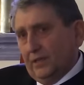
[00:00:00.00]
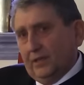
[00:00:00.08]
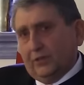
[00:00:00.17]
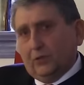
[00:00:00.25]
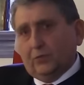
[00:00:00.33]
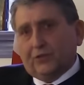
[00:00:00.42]
the,
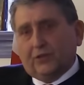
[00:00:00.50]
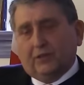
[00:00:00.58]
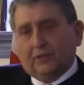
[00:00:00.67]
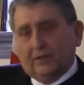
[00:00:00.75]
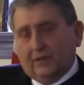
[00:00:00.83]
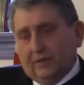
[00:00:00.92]
the two
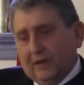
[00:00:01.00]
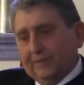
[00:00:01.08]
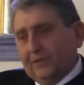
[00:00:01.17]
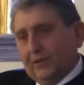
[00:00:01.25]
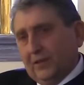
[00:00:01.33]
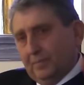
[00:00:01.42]
children,
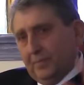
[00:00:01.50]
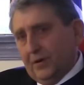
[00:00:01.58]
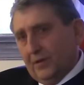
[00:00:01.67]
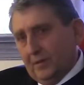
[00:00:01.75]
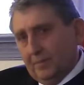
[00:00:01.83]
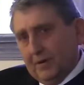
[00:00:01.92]
after they
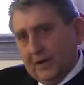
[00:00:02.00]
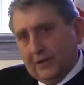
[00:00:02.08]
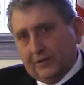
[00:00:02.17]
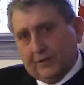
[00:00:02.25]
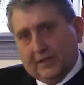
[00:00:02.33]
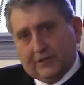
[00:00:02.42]
burned the
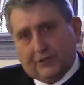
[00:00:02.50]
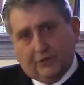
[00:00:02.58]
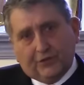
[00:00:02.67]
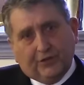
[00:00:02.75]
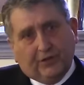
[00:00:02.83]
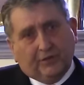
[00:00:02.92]
bodies of those
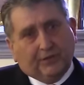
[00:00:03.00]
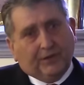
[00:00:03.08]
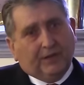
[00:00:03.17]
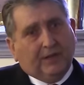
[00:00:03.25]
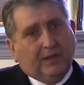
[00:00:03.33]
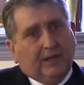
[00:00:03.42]
two
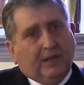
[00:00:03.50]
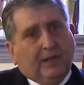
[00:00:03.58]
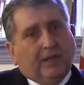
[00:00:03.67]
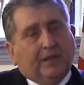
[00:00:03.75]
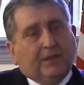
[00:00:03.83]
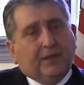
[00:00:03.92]
children,
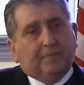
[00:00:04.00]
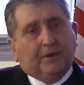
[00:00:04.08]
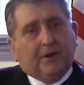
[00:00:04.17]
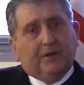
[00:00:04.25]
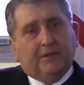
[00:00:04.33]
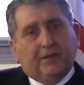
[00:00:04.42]
they
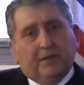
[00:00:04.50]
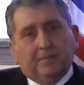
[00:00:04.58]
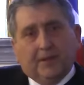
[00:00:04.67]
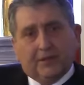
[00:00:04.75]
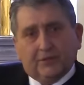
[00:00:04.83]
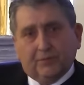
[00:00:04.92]
buried
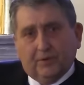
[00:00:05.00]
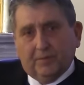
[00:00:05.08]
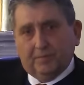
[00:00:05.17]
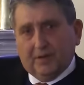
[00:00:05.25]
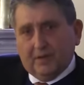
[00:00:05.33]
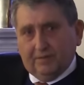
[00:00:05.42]
them next to
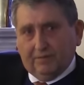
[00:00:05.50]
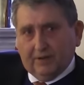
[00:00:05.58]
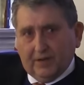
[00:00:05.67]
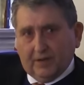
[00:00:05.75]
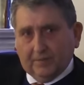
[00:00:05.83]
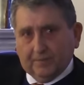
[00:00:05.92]
a
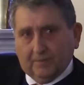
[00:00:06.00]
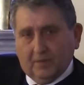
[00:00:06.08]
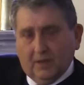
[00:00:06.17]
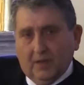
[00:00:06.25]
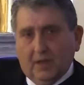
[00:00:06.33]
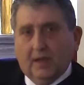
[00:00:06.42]
bonfire
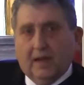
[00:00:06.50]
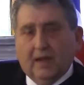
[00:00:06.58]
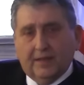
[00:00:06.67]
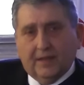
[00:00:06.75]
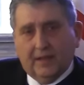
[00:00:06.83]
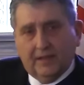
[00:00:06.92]

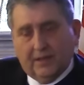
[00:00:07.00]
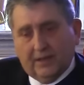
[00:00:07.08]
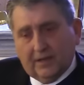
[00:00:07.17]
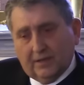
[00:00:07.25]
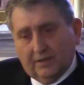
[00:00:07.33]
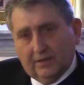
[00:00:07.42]
and then
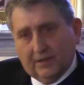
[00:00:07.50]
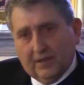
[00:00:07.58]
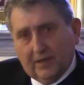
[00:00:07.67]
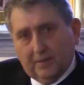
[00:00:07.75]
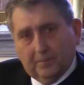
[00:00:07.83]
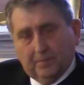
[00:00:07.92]
they
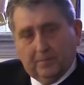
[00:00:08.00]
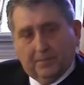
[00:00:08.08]
they